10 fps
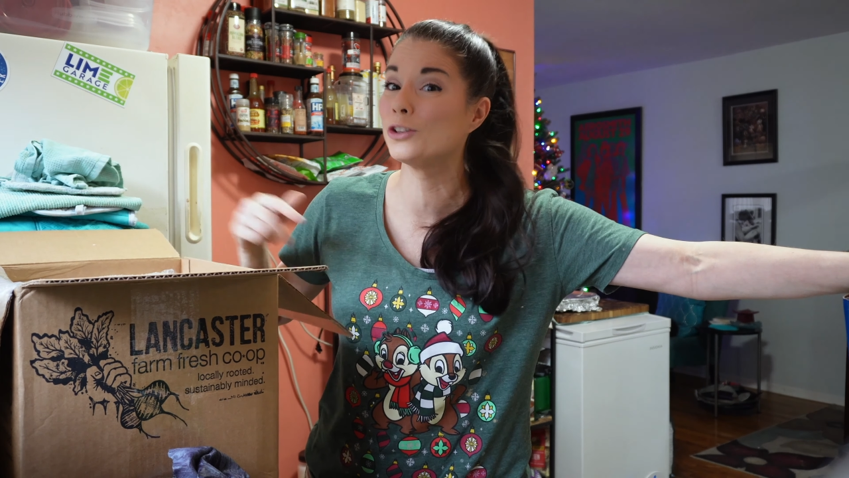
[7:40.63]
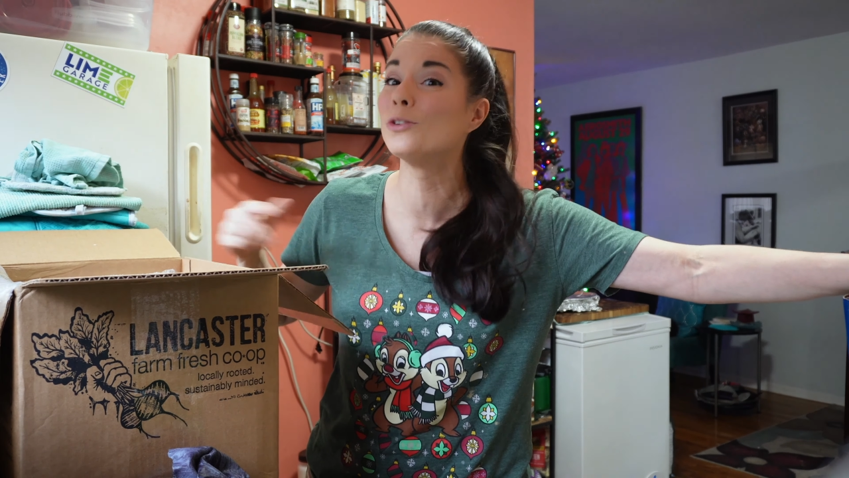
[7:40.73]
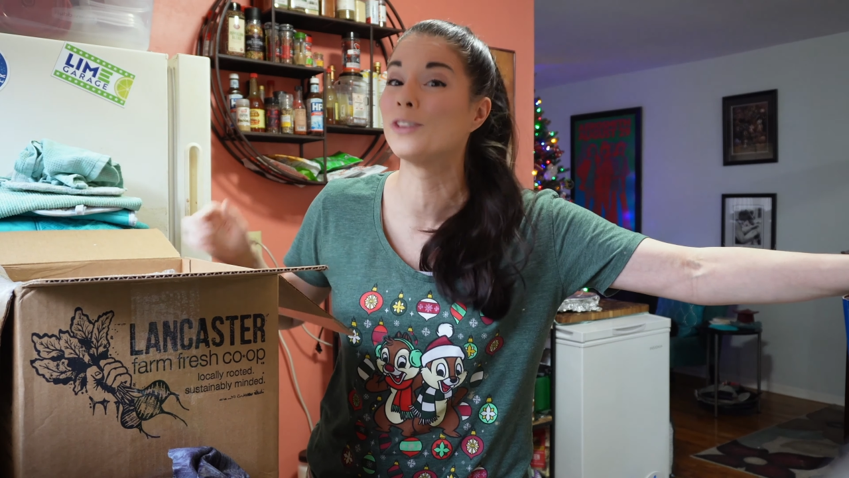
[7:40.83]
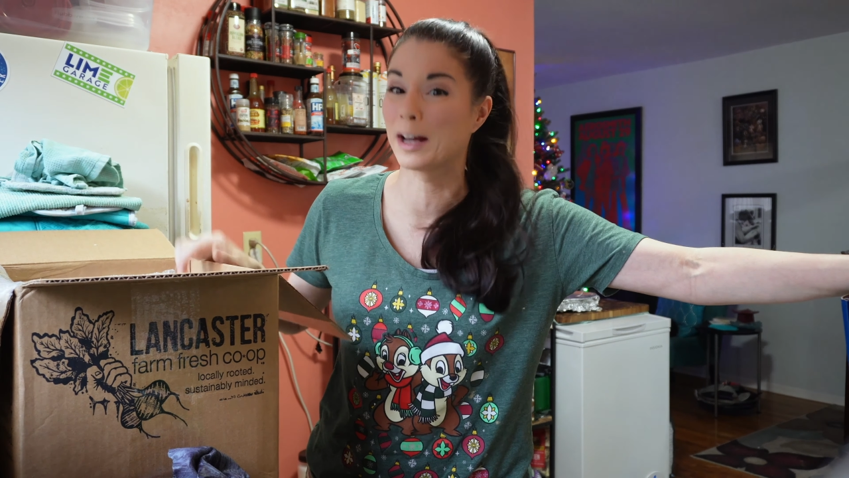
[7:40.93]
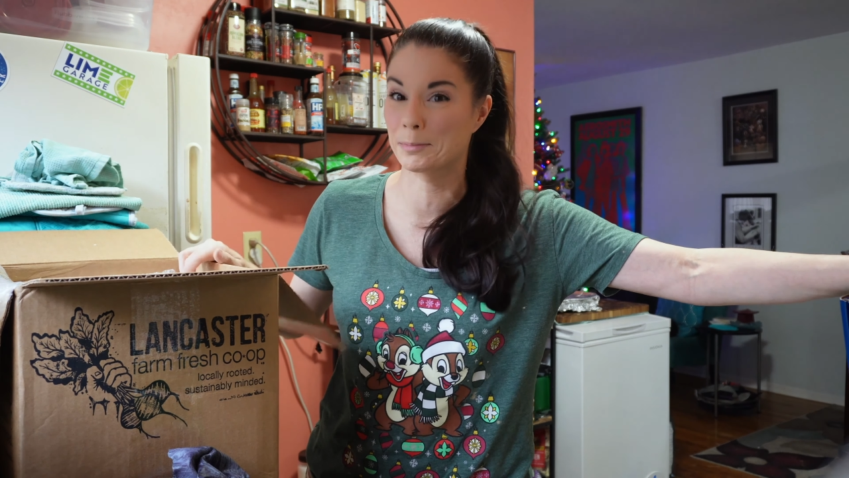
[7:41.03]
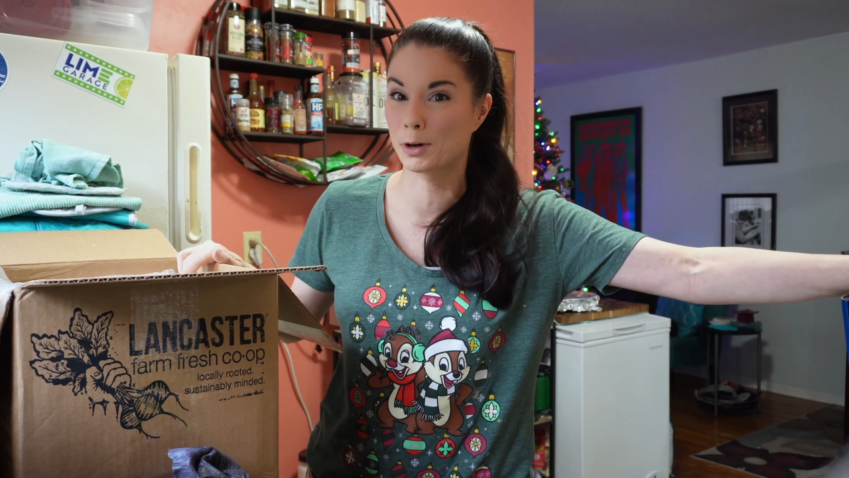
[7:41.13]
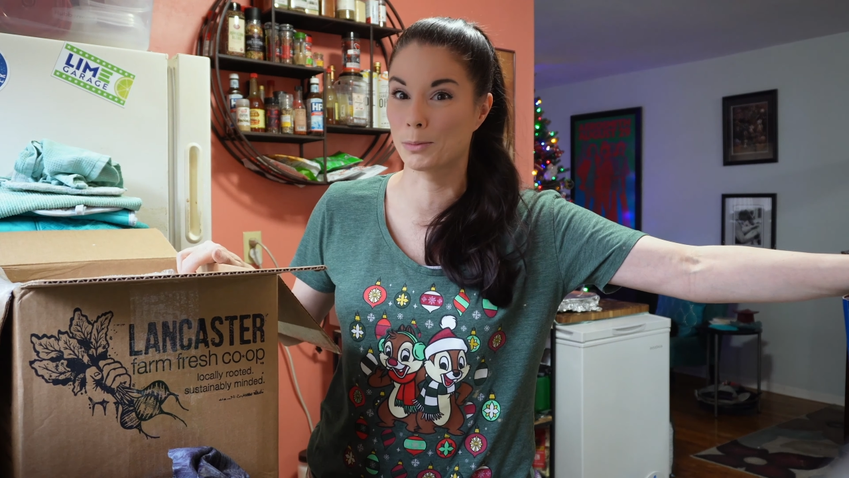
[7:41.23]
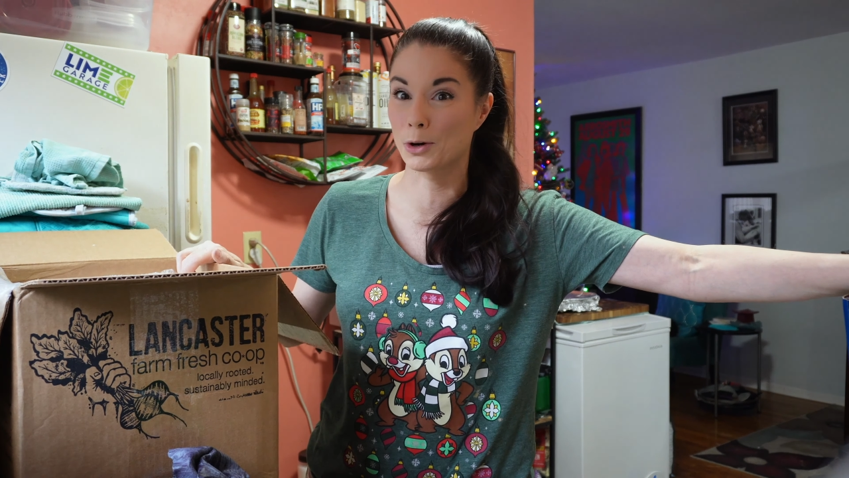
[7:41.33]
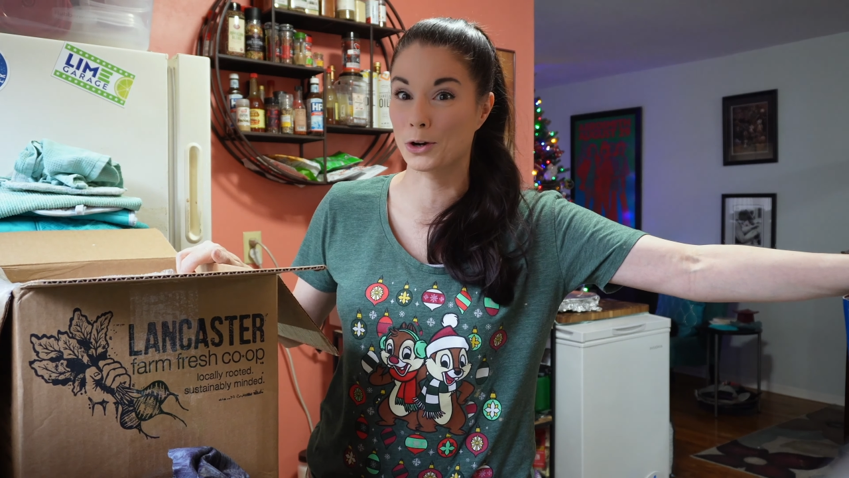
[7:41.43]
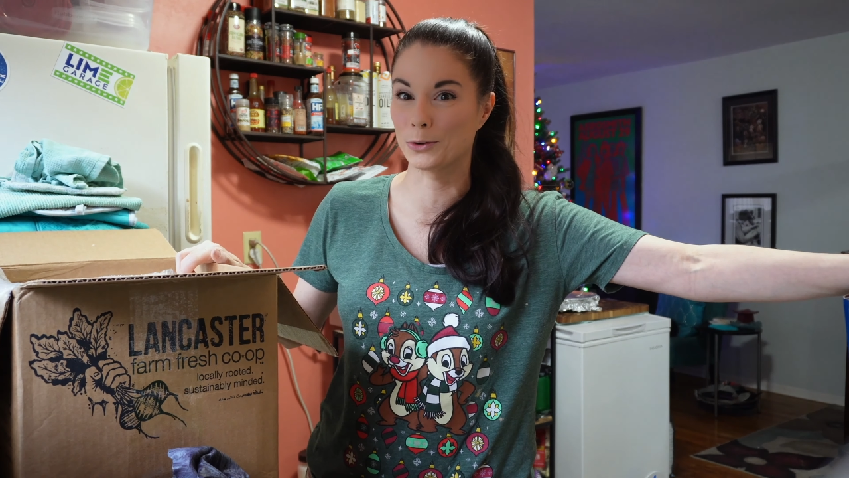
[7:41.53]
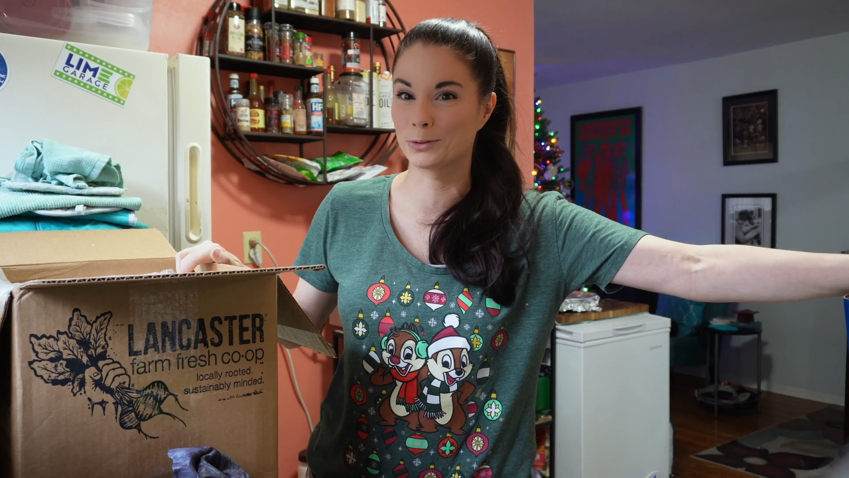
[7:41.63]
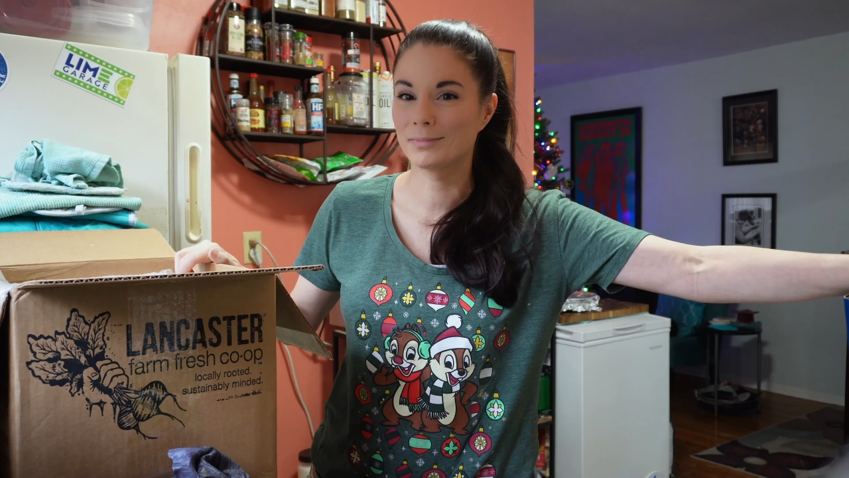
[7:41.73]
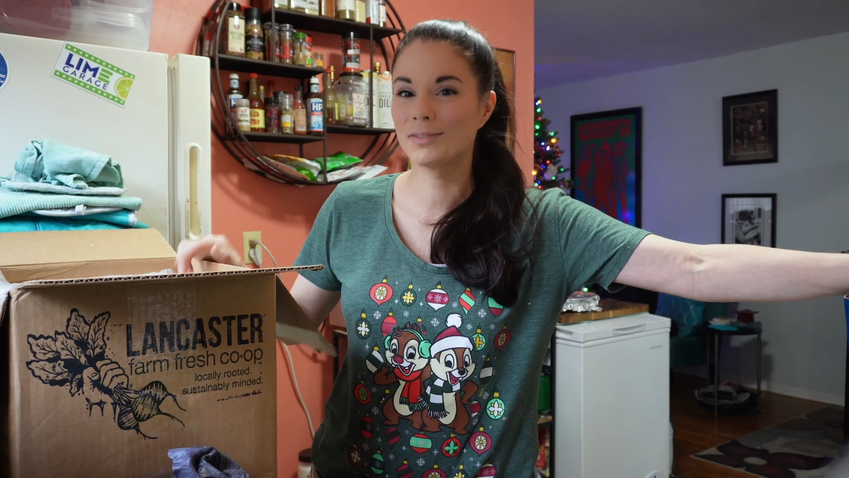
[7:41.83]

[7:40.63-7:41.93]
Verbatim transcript: use that promo code.